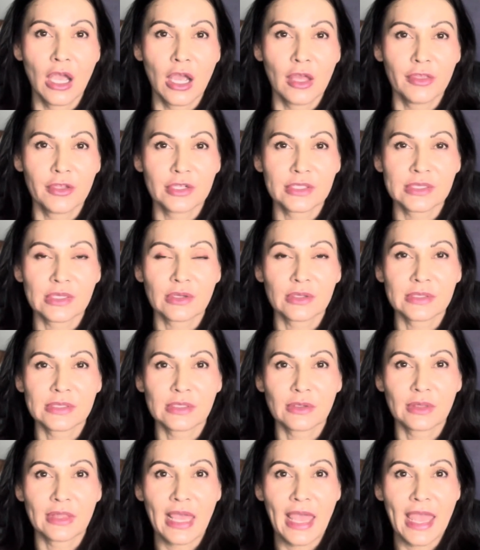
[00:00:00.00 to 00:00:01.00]
There's also
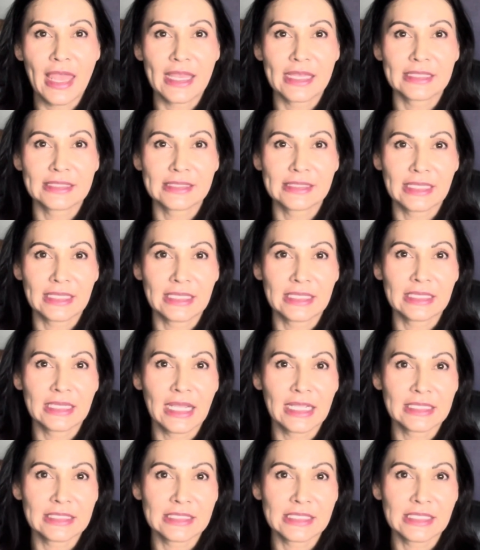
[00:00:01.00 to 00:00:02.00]
the SE
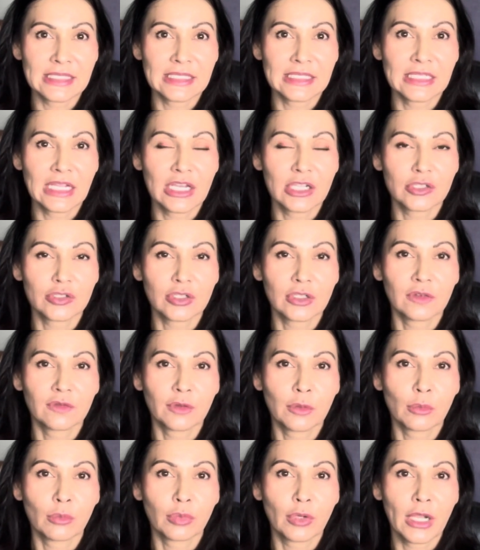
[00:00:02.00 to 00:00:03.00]
1900
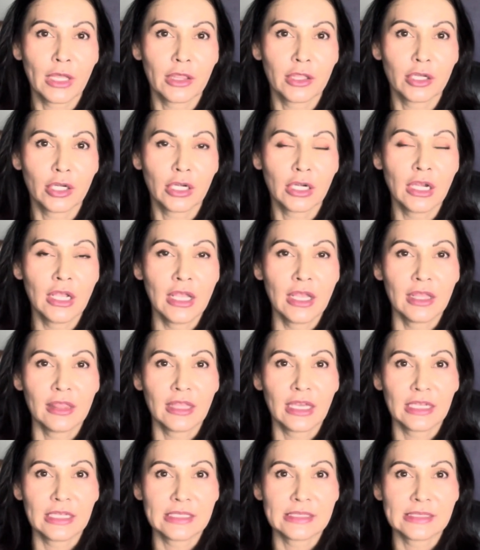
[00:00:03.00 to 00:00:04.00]
from Brother.
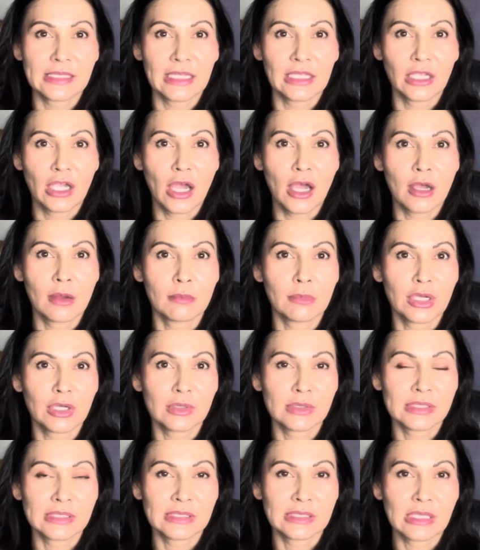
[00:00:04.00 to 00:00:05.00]
That is a combo
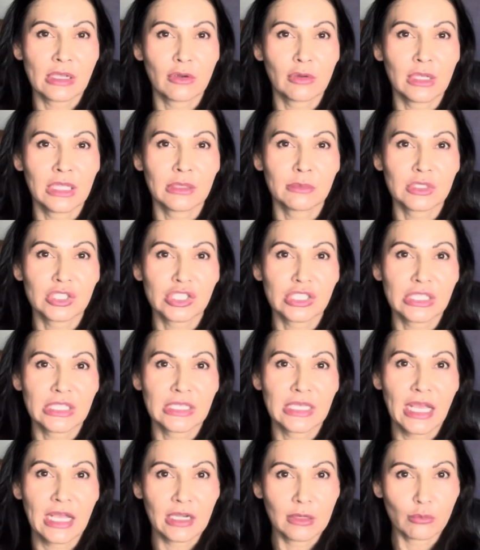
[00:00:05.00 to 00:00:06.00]
sewing machine
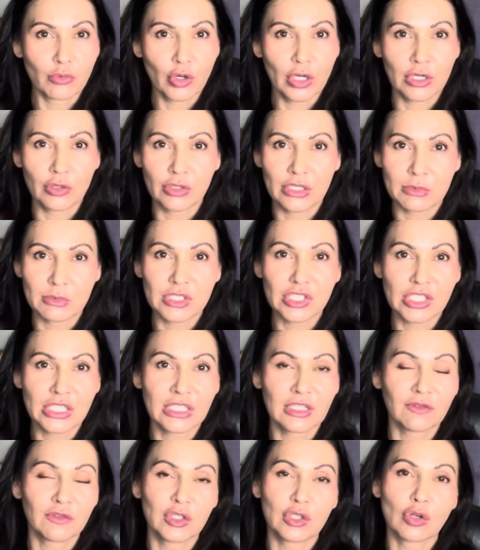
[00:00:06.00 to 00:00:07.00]
and embroidery machine
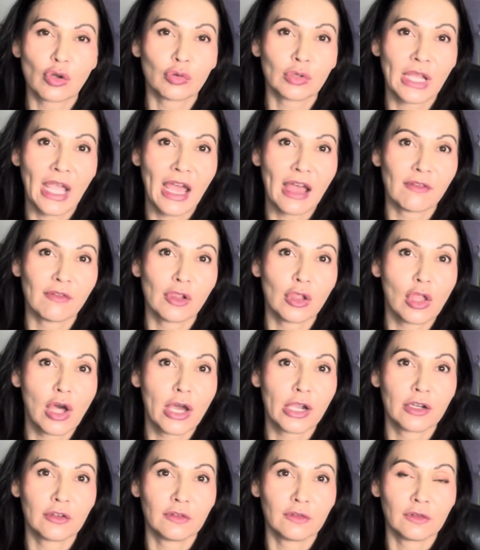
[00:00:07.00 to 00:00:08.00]
if you don't have a
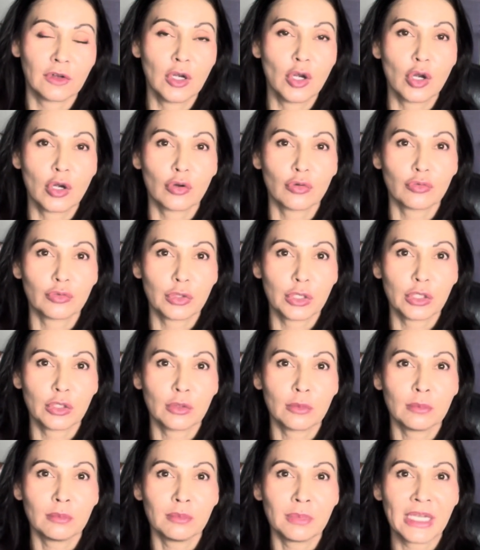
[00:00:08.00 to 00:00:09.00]
lot of
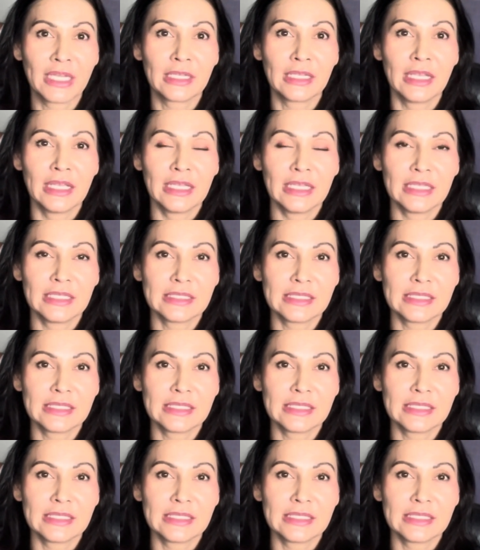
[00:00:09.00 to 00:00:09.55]
room, but it